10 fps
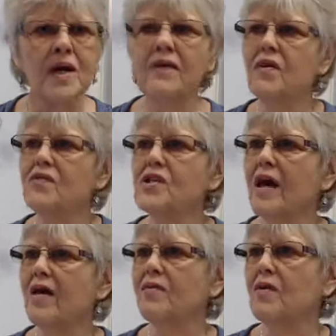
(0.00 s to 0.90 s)
Have you ever,
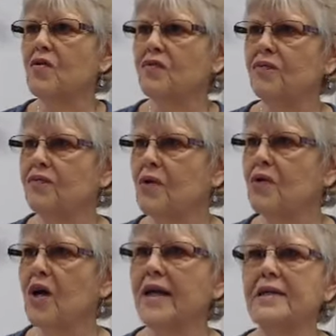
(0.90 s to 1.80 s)
have you ever
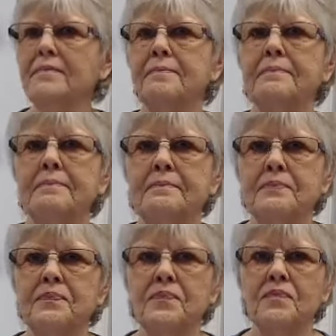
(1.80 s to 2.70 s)
flown a kite?
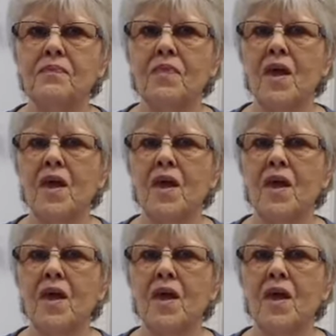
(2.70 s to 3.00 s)
Mm-hmm.